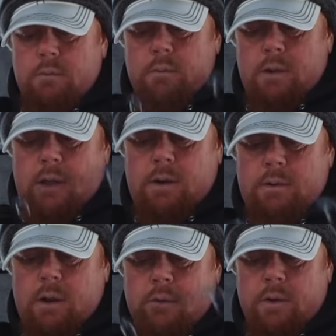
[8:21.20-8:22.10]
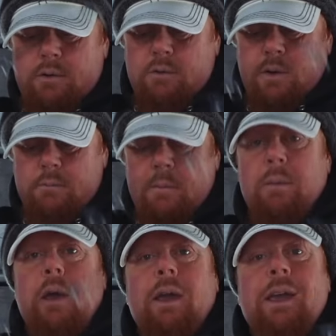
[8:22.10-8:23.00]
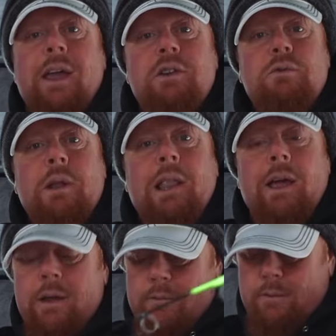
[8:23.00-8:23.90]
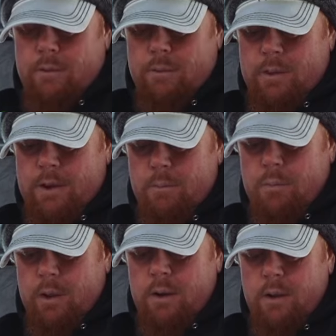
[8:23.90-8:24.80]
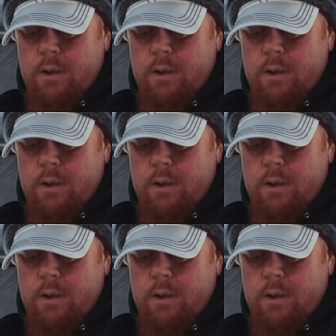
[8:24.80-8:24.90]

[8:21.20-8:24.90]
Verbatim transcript: we'll get it down there so maybe I can catch one live with an up bite